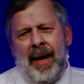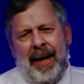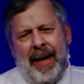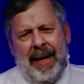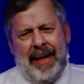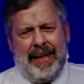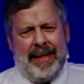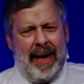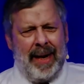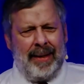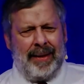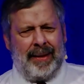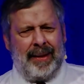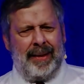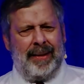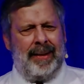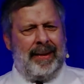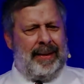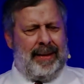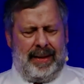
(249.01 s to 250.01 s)

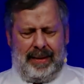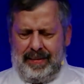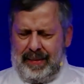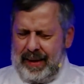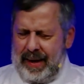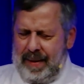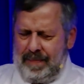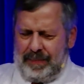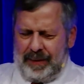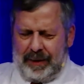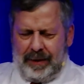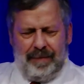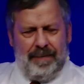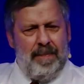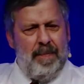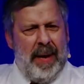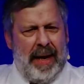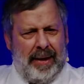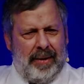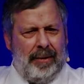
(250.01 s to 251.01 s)
inductors and lumps
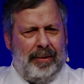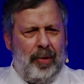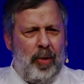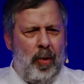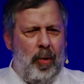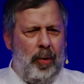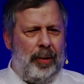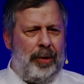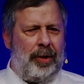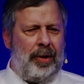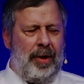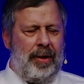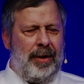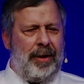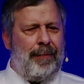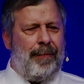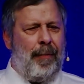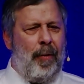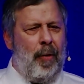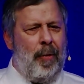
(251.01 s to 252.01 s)
of metal called
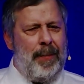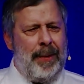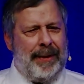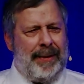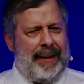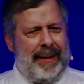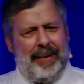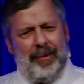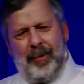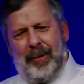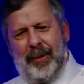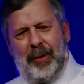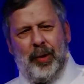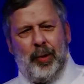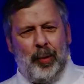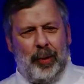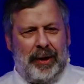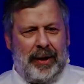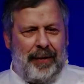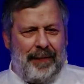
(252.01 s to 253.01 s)
transformers and all
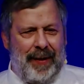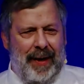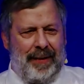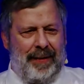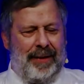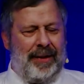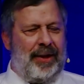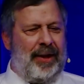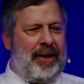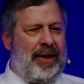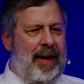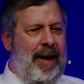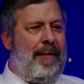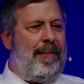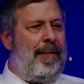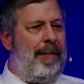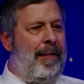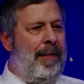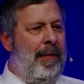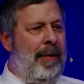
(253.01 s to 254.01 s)
sorts of other
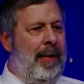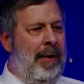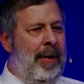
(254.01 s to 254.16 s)
stuff.